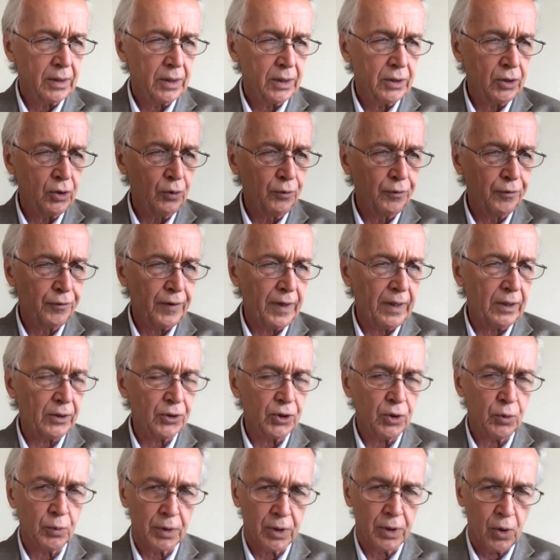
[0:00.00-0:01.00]
you felt
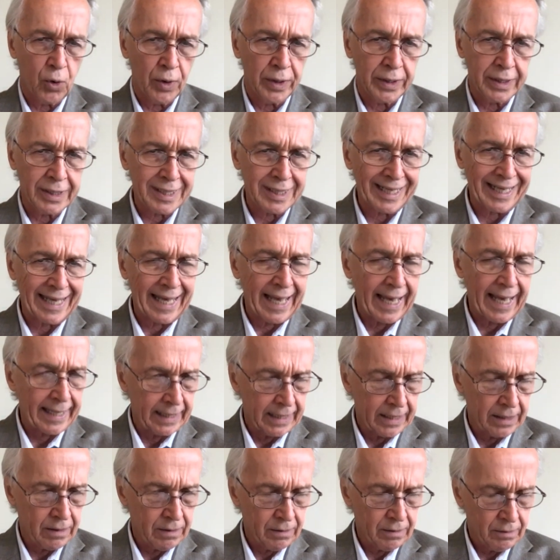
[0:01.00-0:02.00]
you were going to get
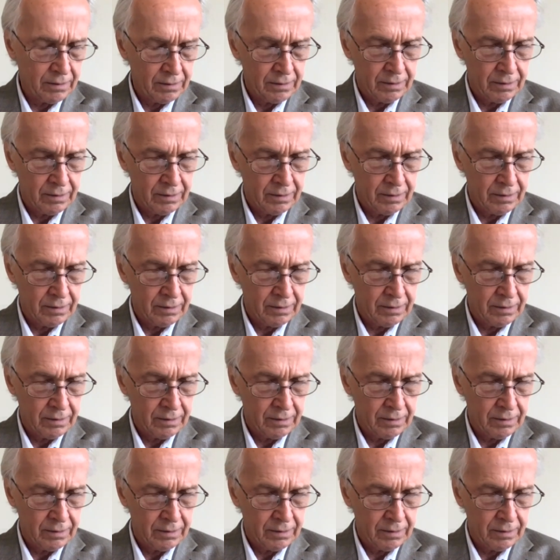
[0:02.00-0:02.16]
it.